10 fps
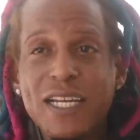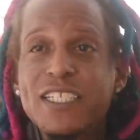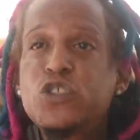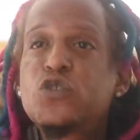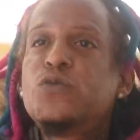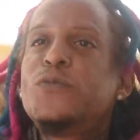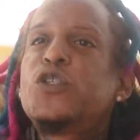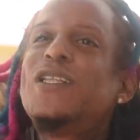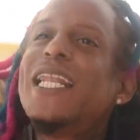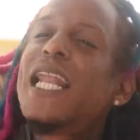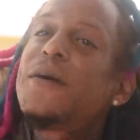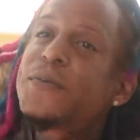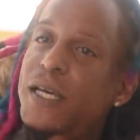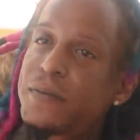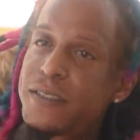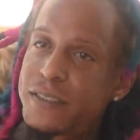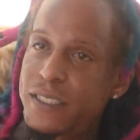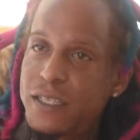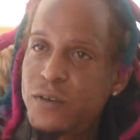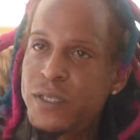and then show me laptop and
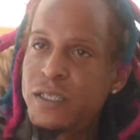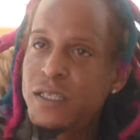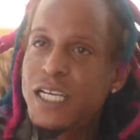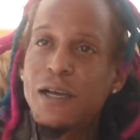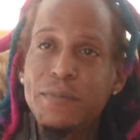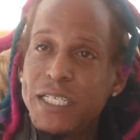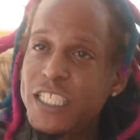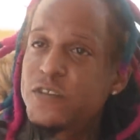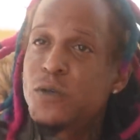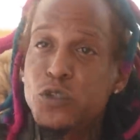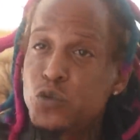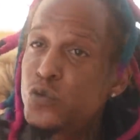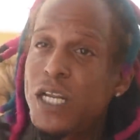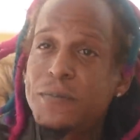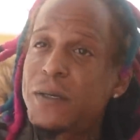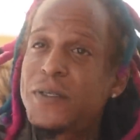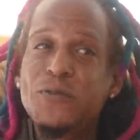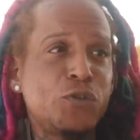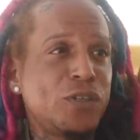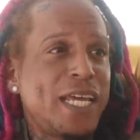take away. I believe number two laptop
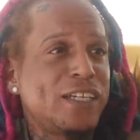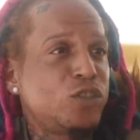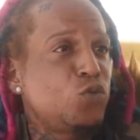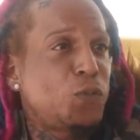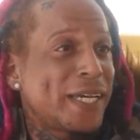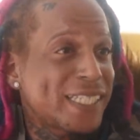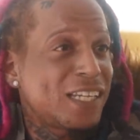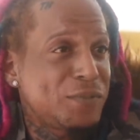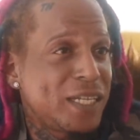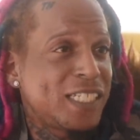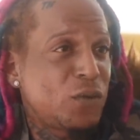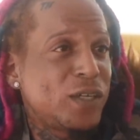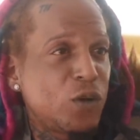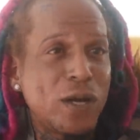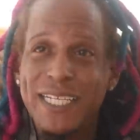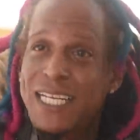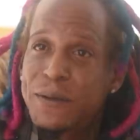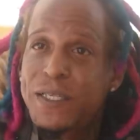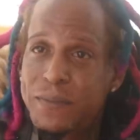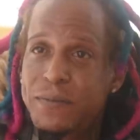then were like 2.8 million. I wonder what kind of
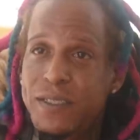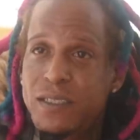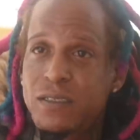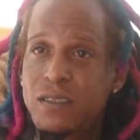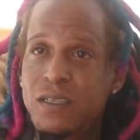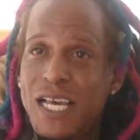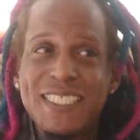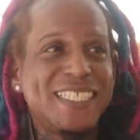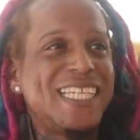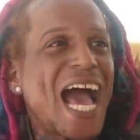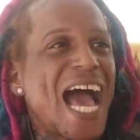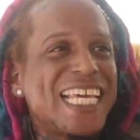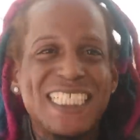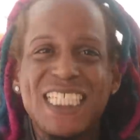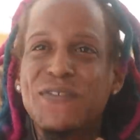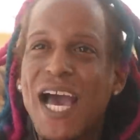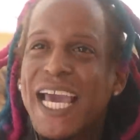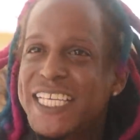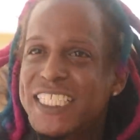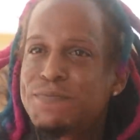laptop then. As in the highest of
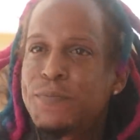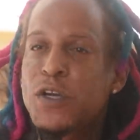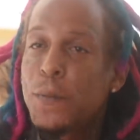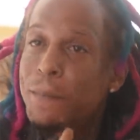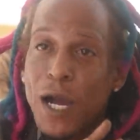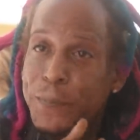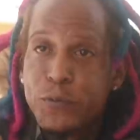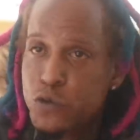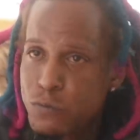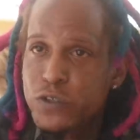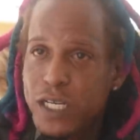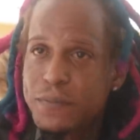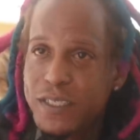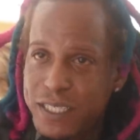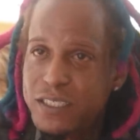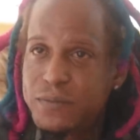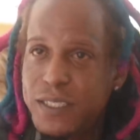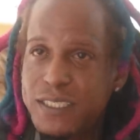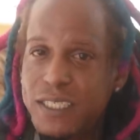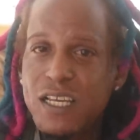highest Mac Pro book them in the game.
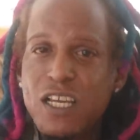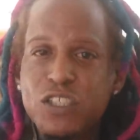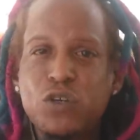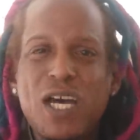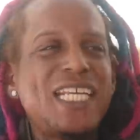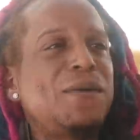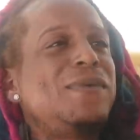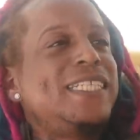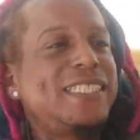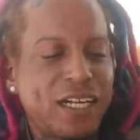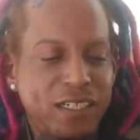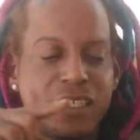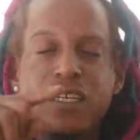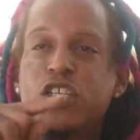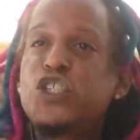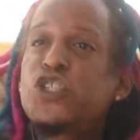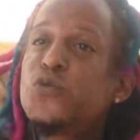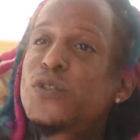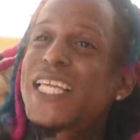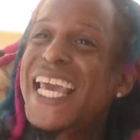So at that military
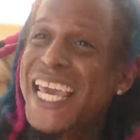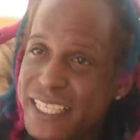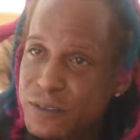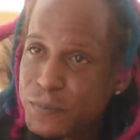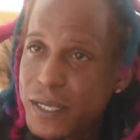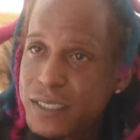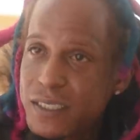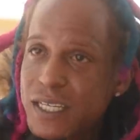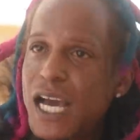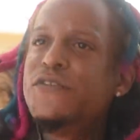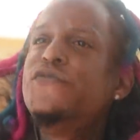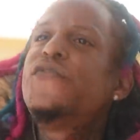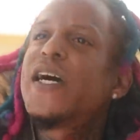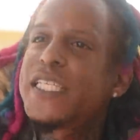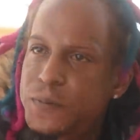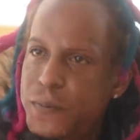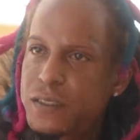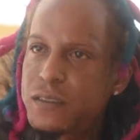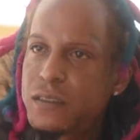shoot and edit fan and vice fan.